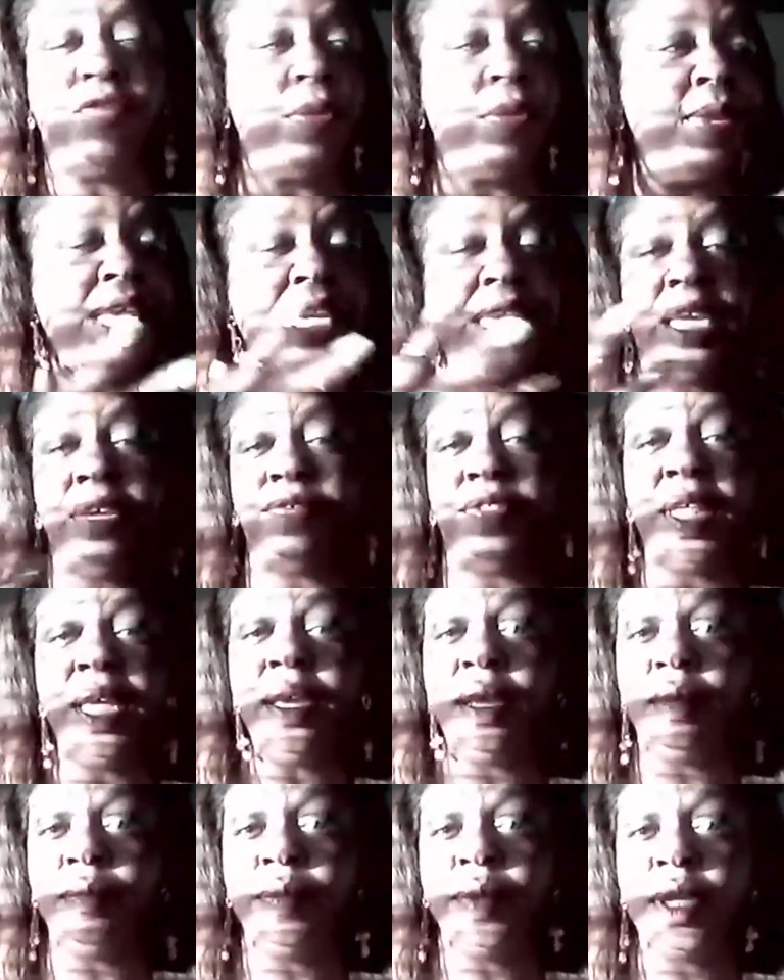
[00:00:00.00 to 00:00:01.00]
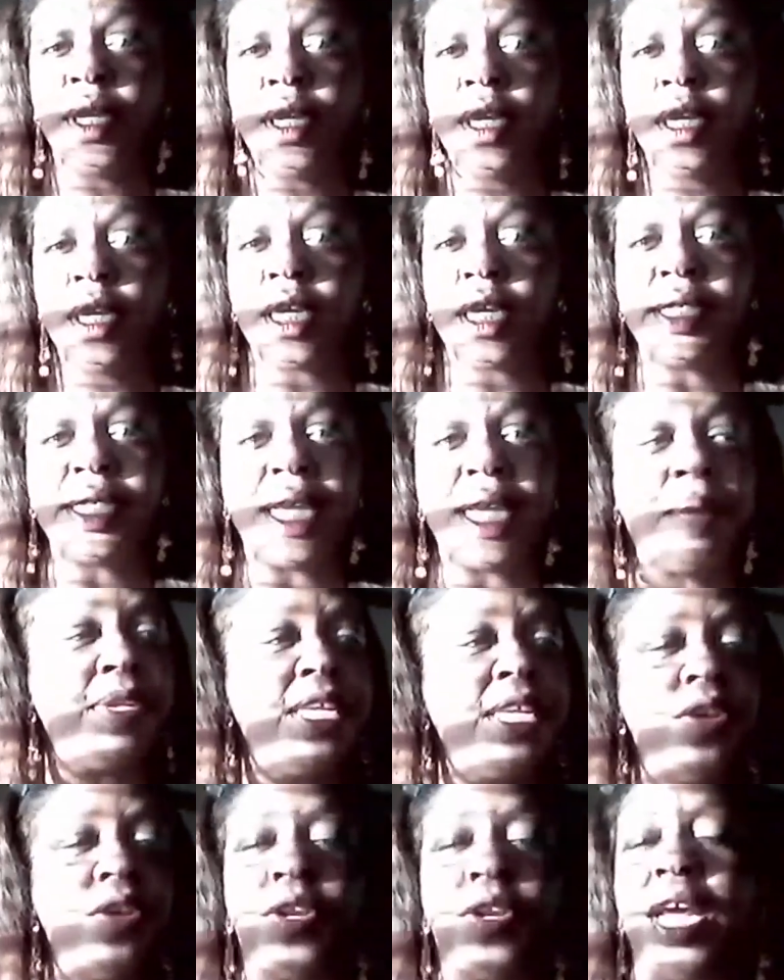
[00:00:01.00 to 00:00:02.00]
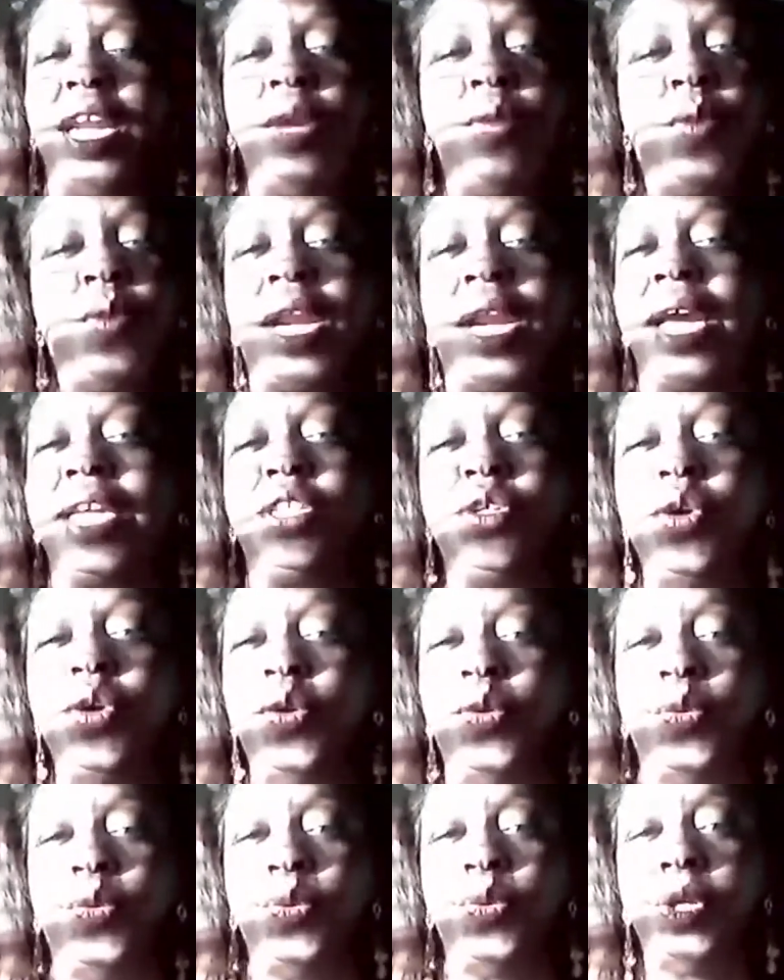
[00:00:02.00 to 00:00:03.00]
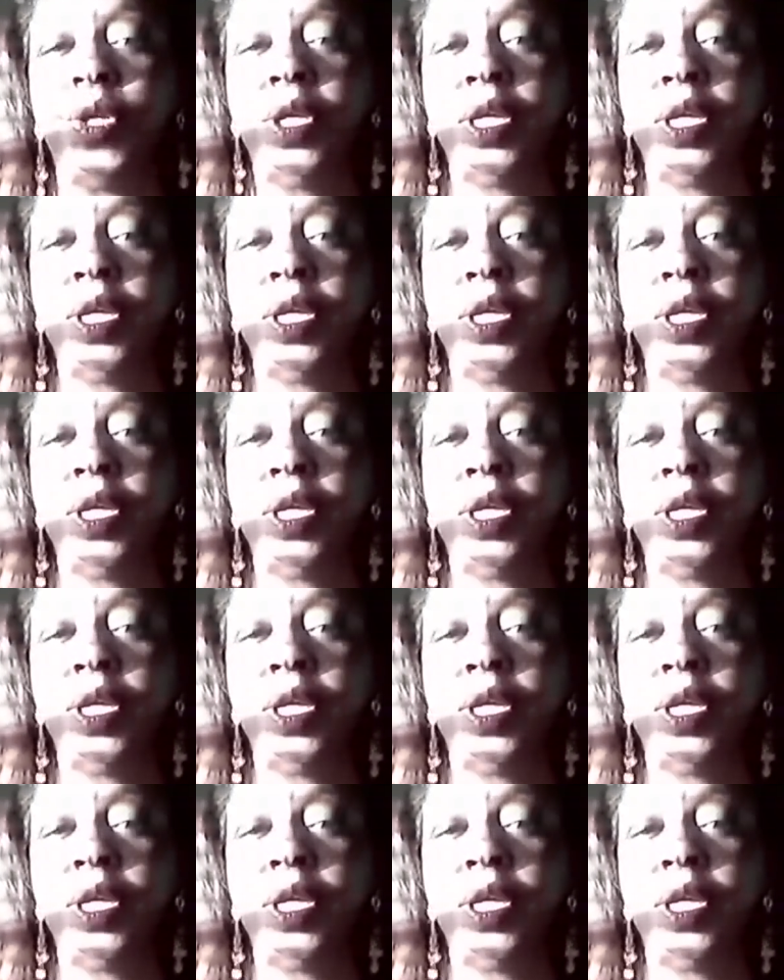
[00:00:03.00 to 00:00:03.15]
from any of them, because I'm, you know, that ain't what I do.